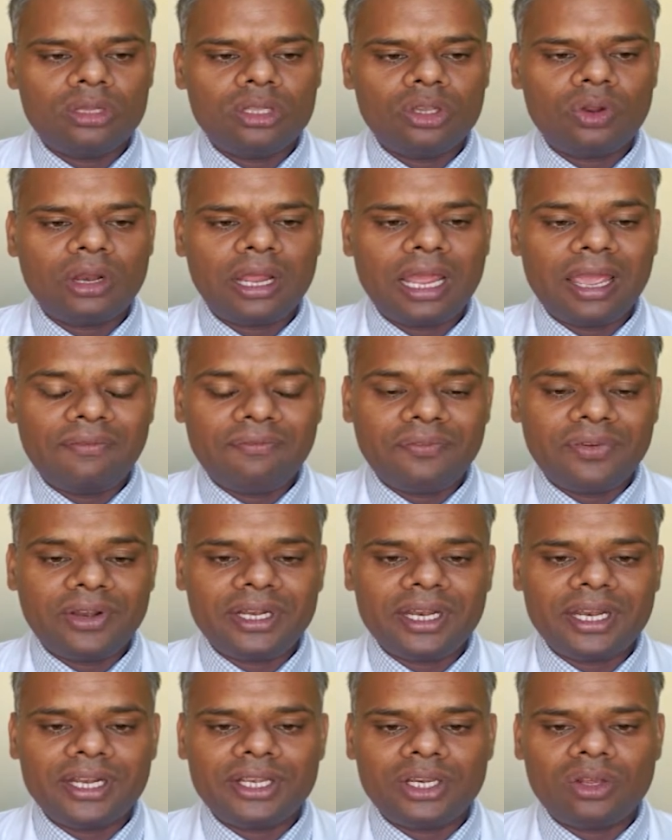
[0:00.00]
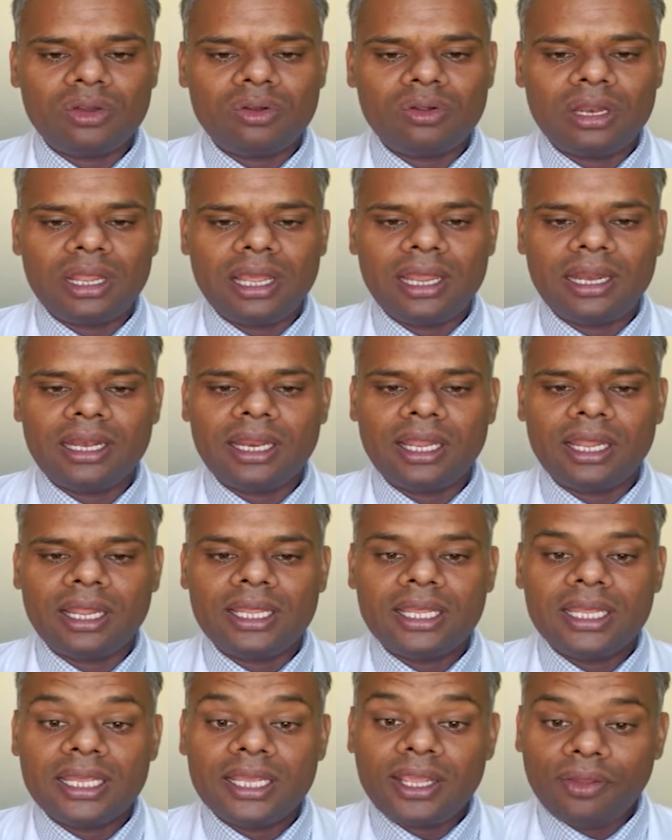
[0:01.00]
your afferent arteriole and
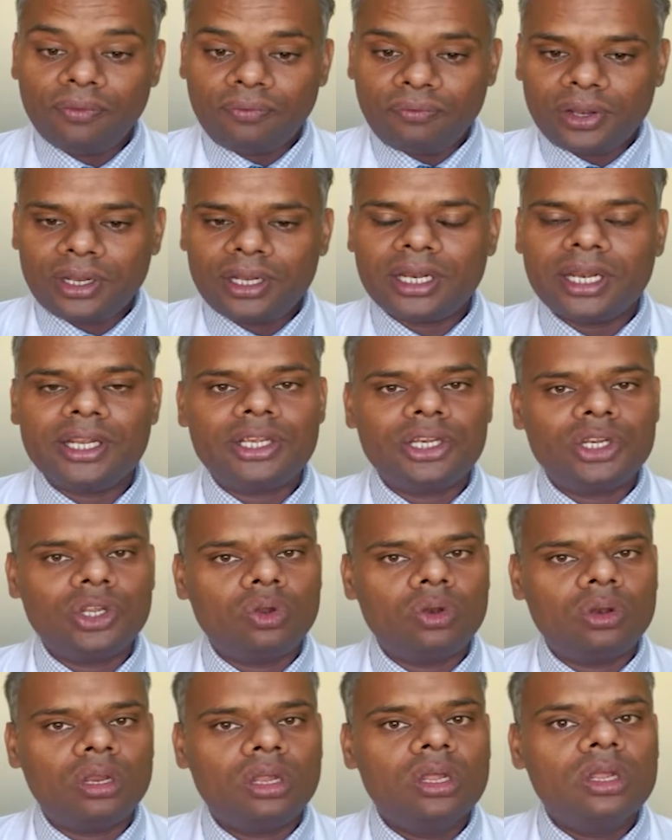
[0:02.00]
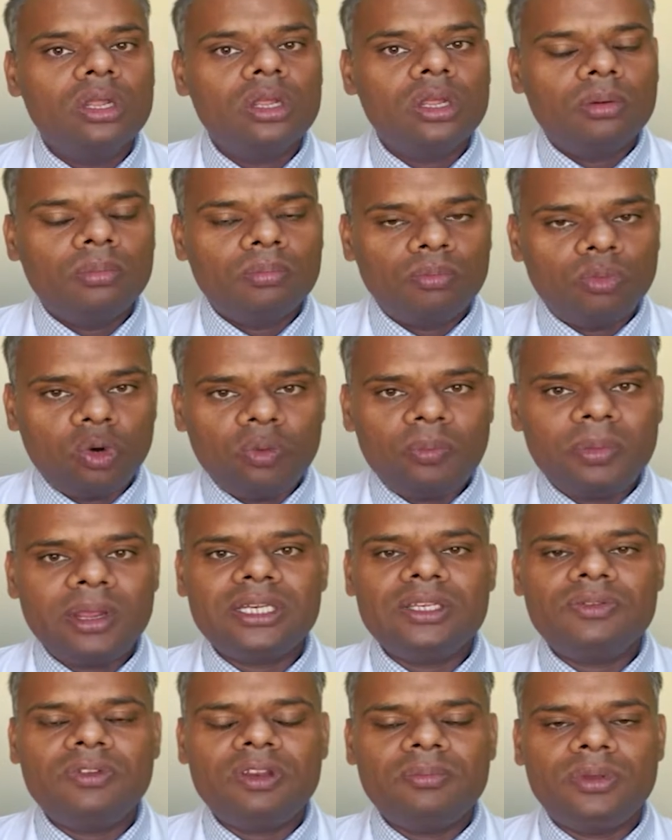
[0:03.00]
efferent arteriole
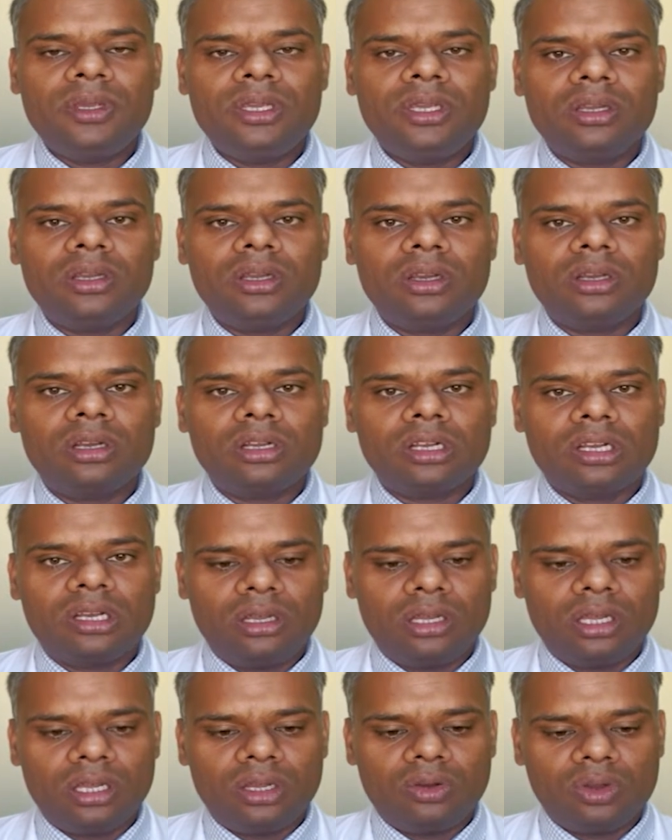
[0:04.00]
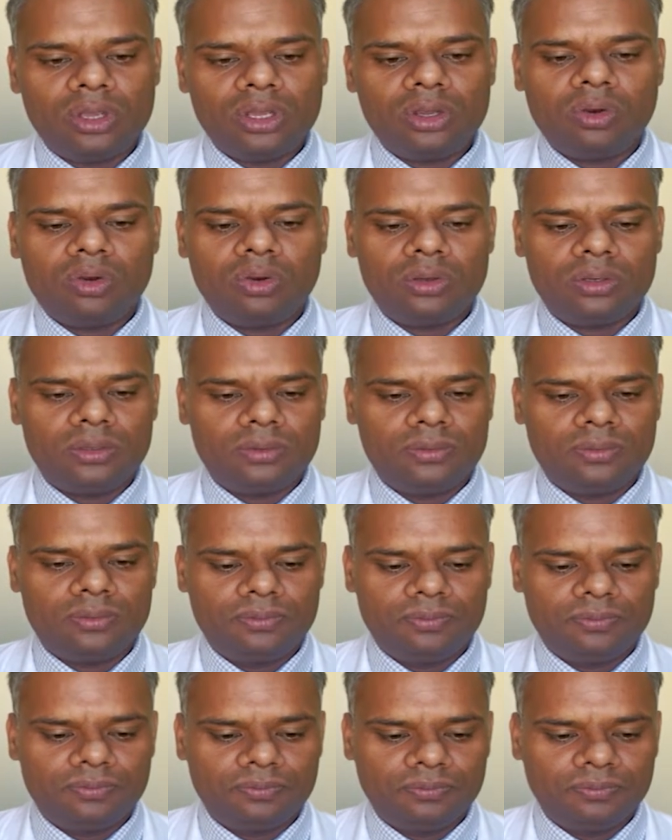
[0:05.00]
movement will be going on.
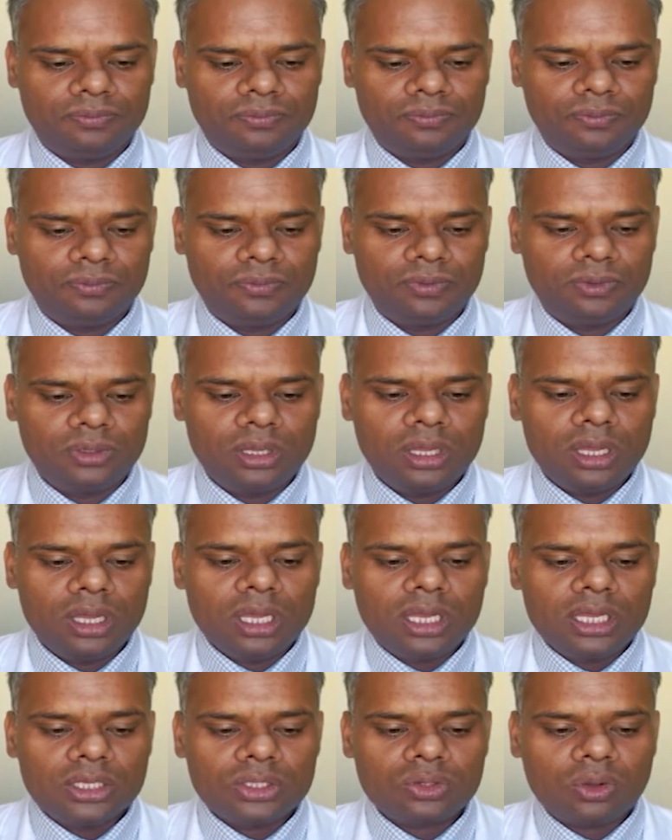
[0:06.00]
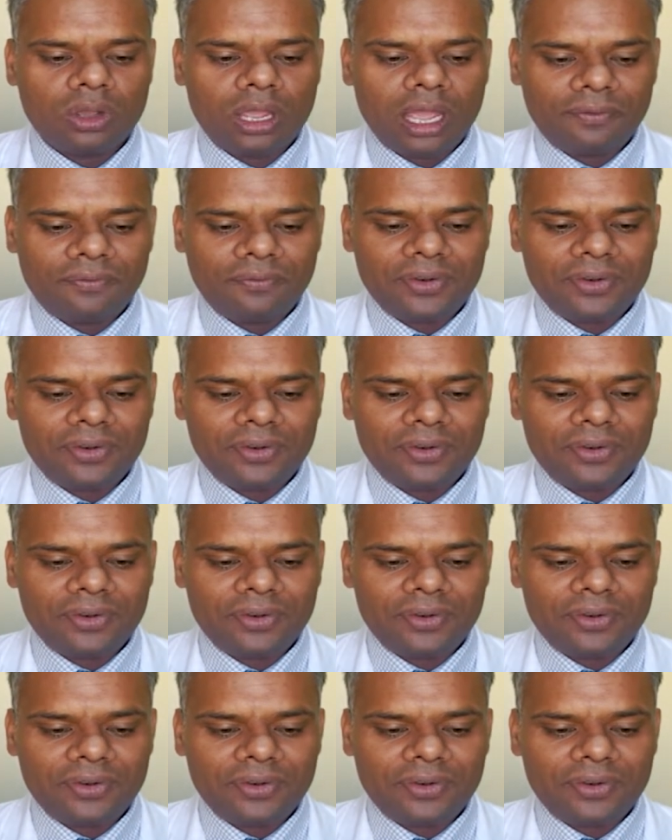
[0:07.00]
So at